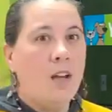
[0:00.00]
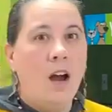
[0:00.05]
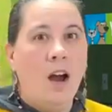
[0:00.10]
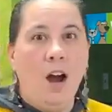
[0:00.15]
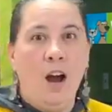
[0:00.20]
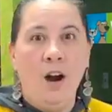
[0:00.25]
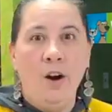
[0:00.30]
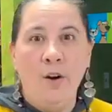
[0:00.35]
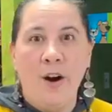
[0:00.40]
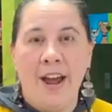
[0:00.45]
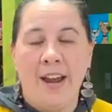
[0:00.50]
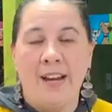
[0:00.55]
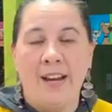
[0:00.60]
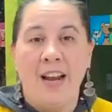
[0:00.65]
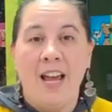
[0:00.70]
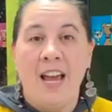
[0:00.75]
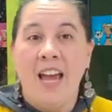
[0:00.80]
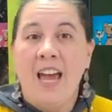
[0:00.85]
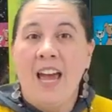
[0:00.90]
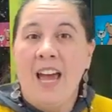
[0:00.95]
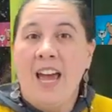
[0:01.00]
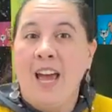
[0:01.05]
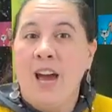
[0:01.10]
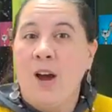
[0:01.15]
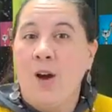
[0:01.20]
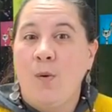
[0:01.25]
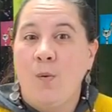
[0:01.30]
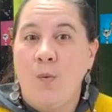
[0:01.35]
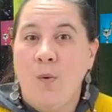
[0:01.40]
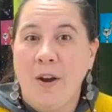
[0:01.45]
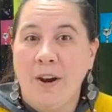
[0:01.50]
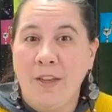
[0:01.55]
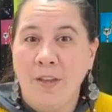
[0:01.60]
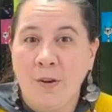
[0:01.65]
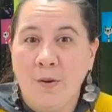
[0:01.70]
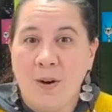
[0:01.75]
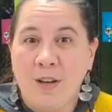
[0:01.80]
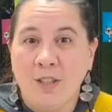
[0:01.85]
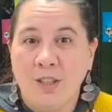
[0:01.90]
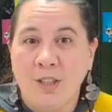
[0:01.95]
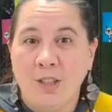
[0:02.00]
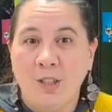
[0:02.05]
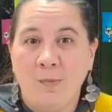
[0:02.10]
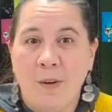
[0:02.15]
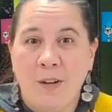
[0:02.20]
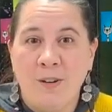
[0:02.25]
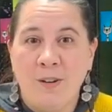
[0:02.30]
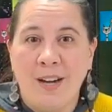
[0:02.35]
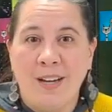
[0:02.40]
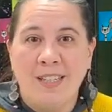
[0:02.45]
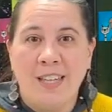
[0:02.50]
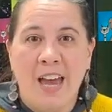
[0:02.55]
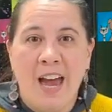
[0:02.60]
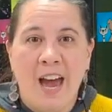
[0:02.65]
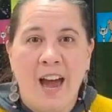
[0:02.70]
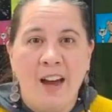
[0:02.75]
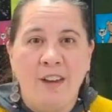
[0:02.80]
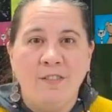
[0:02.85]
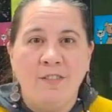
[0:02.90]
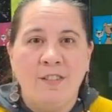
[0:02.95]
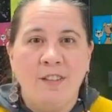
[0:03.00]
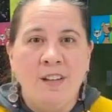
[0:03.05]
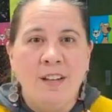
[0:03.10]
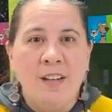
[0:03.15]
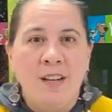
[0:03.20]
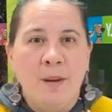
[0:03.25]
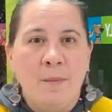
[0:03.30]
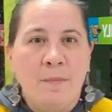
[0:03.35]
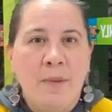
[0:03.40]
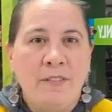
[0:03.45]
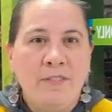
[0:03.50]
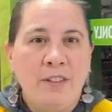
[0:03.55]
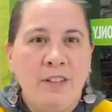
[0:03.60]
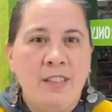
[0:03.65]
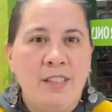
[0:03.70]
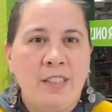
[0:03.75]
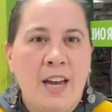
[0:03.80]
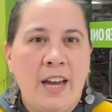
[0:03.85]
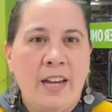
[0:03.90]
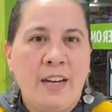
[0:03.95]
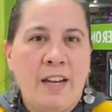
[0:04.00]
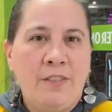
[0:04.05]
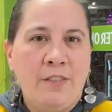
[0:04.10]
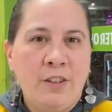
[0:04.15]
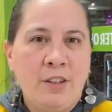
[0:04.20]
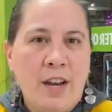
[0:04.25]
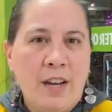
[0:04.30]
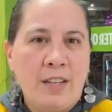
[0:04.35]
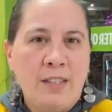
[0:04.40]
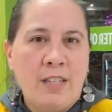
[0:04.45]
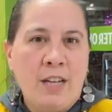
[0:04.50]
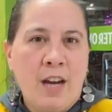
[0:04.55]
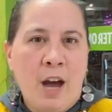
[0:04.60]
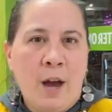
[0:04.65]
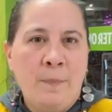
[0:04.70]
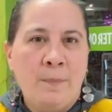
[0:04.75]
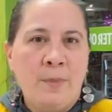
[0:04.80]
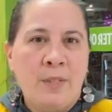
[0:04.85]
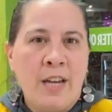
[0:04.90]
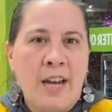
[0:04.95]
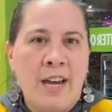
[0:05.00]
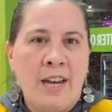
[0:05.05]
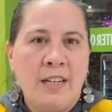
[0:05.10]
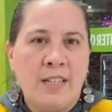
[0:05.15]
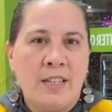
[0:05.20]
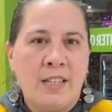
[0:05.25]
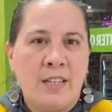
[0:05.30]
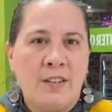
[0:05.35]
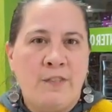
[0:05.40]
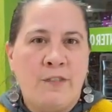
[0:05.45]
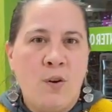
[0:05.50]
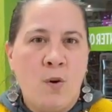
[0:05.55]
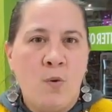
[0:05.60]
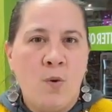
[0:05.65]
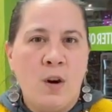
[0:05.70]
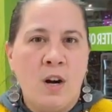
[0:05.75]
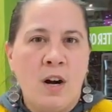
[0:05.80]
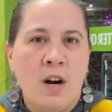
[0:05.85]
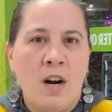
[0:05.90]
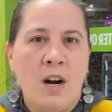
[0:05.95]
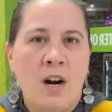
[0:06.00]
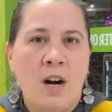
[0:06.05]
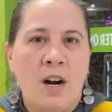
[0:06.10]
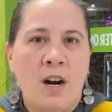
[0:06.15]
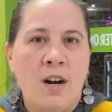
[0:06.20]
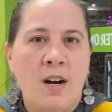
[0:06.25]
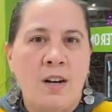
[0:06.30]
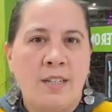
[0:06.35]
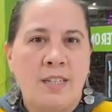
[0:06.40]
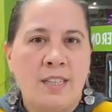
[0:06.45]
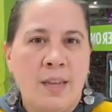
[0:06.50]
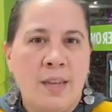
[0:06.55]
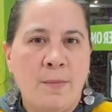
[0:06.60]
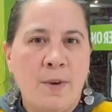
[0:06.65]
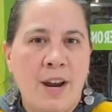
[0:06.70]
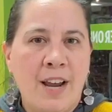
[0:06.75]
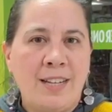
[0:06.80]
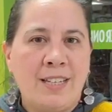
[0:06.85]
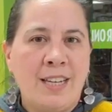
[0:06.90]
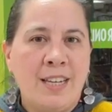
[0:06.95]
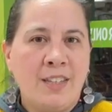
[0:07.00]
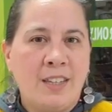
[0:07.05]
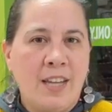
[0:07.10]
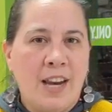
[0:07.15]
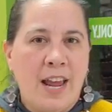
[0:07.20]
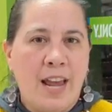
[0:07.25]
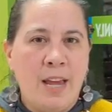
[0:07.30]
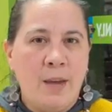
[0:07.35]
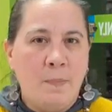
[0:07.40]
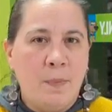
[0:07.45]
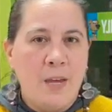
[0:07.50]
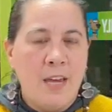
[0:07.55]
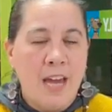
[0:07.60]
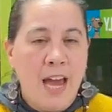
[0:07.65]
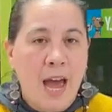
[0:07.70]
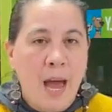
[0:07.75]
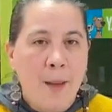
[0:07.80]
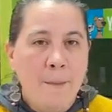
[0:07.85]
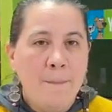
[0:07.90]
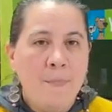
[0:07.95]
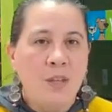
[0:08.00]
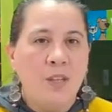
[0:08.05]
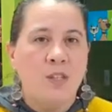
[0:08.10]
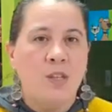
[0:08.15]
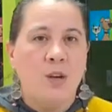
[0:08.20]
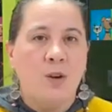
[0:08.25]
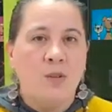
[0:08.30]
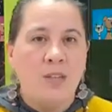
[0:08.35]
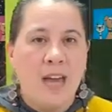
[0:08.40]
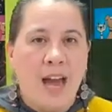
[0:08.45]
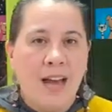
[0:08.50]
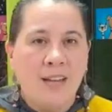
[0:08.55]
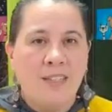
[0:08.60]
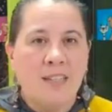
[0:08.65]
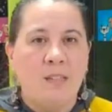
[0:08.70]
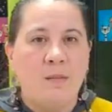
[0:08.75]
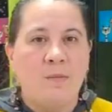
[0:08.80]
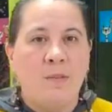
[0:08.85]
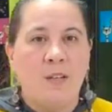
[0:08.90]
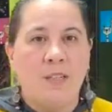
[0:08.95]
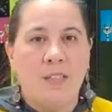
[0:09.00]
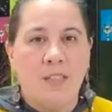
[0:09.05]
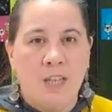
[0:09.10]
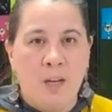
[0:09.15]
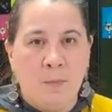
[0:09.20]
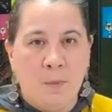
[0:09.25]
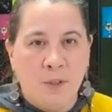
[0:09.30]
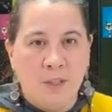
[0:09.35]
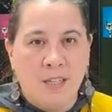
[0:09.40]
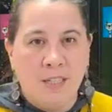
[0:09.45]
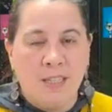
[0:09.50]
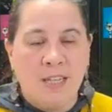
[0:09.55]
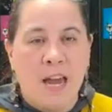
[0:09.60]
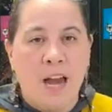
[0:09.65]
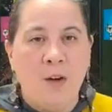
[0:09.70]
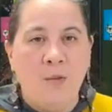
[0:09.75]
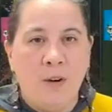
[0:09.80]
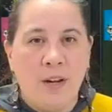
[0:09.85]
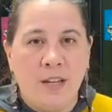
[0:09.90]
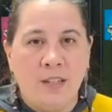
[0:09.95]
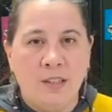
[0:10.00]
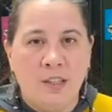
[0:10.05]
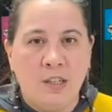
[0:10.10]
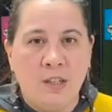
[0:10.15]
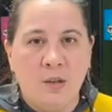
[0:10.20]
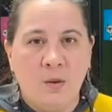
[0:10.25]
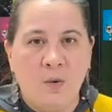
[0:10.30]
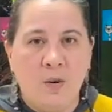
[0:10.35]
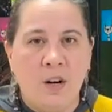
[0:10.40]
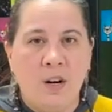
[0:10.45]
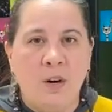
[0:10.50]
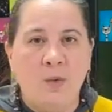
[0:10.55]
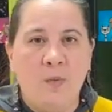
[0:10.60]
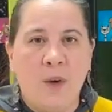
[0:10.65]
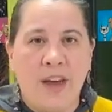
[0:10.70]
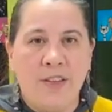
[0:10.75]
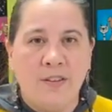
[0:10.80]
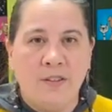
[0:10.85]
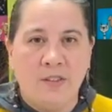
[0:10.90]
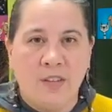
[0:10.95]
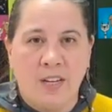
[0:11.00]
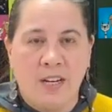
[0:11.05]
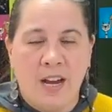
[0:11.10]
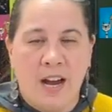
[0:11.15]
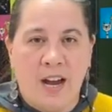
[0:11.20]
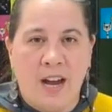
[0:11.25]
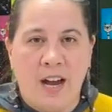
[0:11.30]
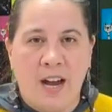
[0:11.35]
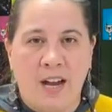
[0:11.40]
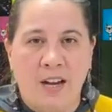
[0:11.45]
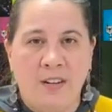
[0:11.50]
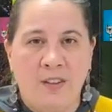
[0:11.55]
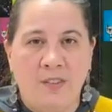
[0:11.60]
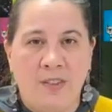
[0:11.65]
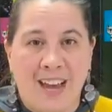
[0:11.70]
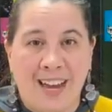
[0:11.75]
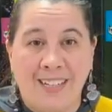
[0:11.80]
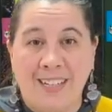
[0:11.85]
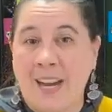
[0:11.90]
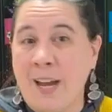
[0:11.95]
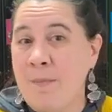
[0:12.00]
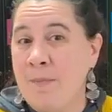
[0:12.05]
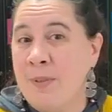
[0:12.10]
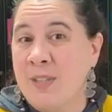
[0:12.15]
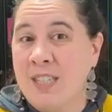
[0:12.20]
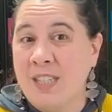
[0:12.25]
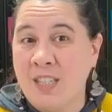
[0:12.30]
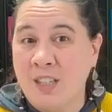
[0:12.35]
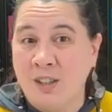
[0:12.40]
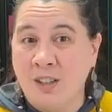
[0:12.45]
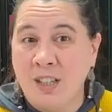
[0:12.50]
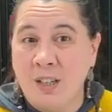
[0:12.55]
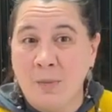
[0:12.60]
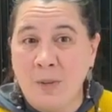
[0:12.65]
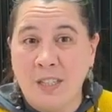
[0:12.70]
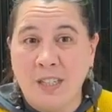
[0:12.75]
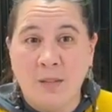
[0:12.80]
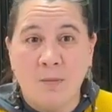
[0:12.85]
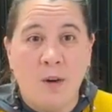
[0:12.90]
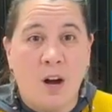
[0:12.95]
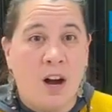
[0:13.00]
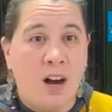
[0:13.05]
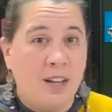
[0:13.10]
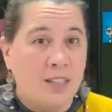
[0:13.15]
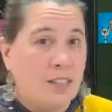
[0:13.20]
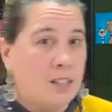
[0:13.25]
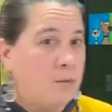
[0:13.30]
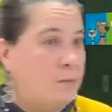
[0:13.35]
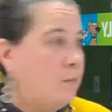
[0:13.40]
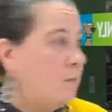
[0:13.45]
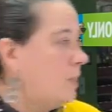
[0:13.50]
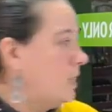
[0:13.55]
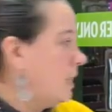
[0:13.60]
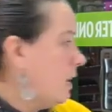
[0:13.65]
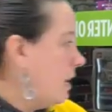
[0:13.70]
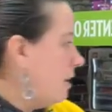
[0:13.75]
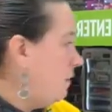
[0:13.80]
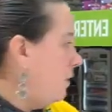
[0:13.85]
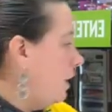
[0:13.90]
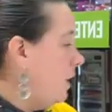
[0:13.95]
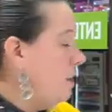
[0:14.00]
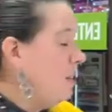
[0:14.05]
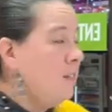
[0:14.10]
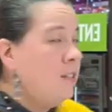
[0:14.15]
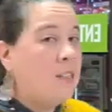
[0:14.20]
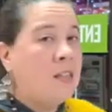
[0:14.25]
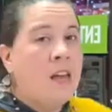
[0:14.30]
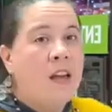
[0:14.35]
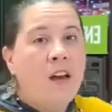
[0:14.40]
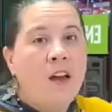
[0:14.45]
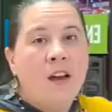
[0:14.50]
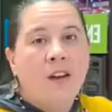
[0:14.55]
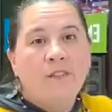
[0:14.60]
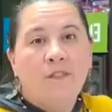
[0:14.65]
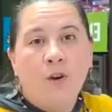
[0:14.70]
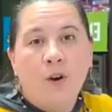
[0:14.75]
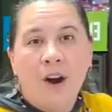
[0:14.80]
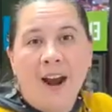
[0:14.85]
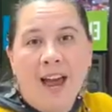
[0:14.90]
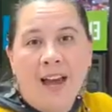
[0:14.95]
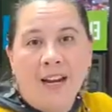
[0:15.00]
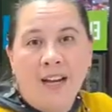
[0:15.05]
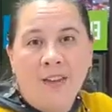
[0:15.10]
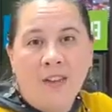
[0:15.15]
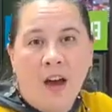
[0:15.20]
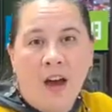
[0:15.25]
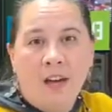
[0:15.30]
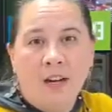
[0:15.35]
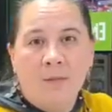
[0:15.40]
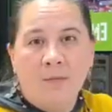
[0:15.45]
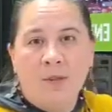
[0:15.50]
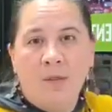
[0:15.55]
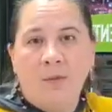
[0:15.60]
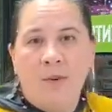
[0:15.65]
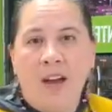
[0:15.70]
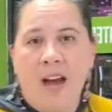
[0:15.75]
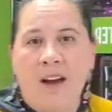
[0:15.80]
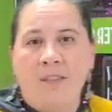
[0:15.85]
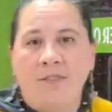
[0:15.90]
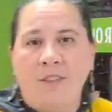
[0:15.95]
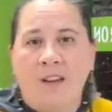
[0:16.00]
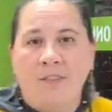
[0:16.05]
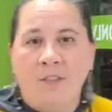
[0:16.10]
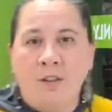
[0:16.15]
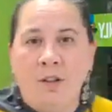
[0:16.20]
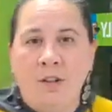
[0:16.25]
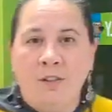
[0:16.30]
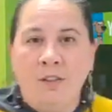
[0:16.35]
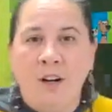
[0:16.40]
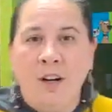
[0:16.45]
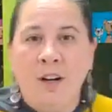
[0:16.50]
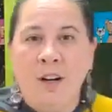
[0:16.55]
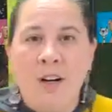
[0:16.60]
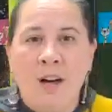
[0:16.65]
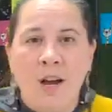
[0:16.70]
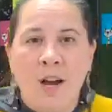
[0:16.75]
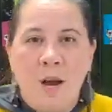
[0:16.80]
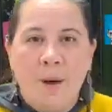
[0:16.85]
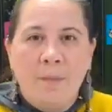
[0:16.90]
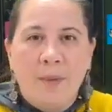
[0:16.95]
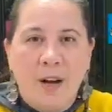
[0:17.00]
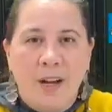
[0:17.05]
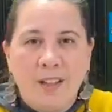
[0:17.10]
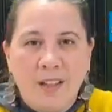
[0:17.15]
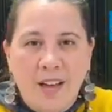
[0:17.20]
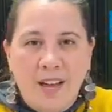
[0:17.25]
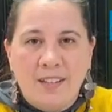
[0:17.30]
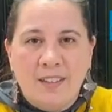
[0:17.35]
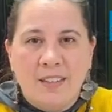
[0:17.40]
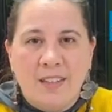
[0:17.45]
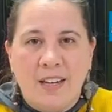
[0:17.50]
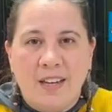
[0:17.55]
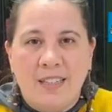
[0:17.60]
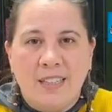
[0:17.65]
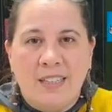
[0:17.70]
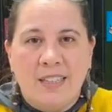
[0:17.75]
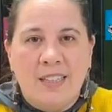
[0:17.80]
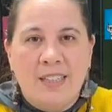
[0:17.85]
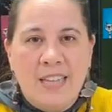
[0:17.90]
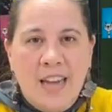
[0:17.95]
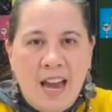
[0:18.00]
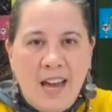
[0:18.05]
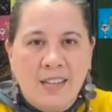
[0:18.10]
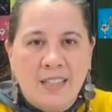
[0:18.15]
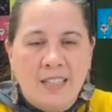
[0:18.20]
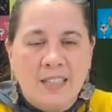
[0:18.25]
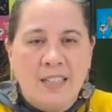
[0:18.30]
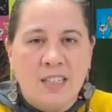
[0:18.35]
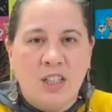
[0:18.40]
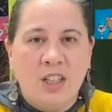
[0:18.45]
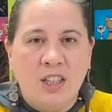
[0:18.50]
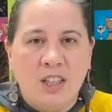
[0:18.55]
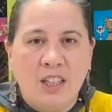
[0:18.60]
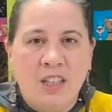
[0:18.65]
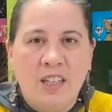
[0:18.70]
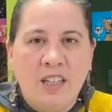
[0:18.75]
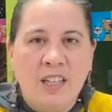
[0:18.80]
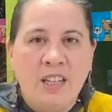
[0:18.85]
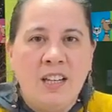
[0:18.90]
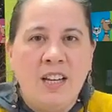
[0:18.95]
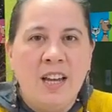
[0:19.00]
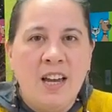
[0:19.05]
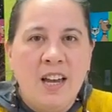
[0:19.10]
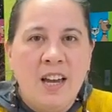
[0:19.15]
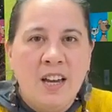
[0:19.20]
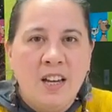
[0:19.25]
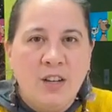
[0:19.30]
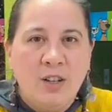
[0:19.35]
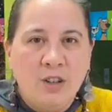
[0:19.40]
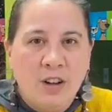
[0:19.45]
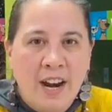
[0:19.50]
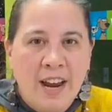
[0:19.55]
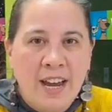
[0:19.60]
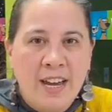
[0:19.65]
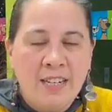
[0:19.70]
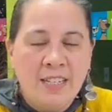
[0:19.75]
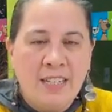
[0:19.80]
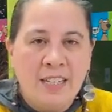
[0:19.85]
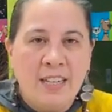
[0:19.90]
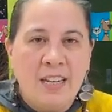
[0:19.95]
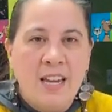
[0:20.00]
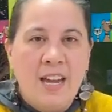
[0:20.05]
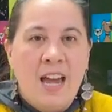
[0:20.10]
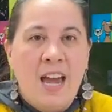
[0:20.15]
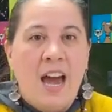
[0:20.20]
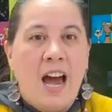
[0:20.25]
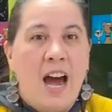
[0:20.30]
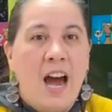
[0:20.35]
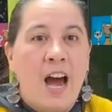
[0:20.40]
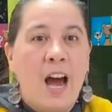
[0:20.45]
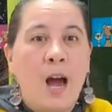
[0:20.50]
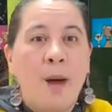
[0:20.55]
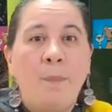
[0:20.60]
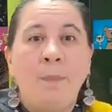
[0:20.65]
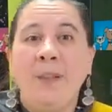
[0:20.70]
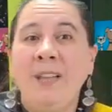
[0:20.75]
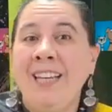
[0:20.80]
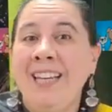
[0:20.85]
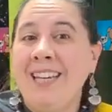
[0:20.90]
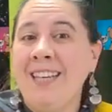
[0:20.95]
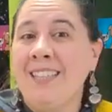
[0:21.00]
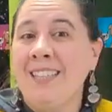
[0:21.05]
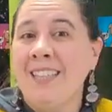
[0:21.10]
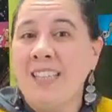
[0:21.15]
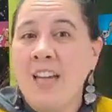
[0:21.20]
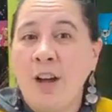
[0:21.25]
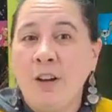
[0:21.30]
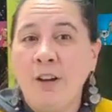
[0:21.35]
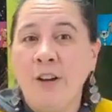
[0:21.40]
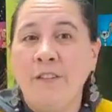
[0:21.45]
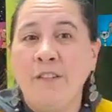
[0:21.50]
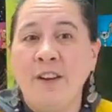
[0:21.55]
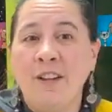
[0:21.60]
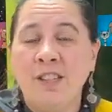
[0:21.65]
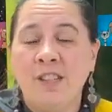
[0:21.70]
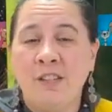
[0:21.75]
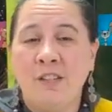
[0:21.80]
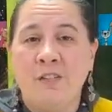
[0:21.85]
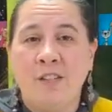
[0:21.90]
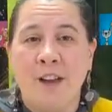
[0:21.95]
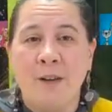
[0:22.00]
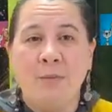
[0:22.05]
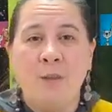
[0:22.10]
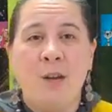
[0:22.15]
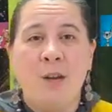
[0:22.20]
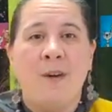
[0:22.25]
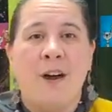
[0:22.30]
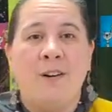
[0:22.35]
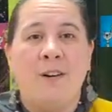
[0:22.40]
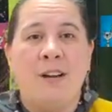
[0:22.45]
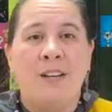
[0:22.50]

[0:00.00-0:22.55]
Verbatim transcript: All right, what other questions might you guys have? Beverly's kind of giving you guys an update for December eighteenth at eight p m So yes, deeper discount in store rather than on that night, but still going to be some awesome savings for any of the items that we have left over. Paulette says, yes, good, great. Uh, please tell your friends and family about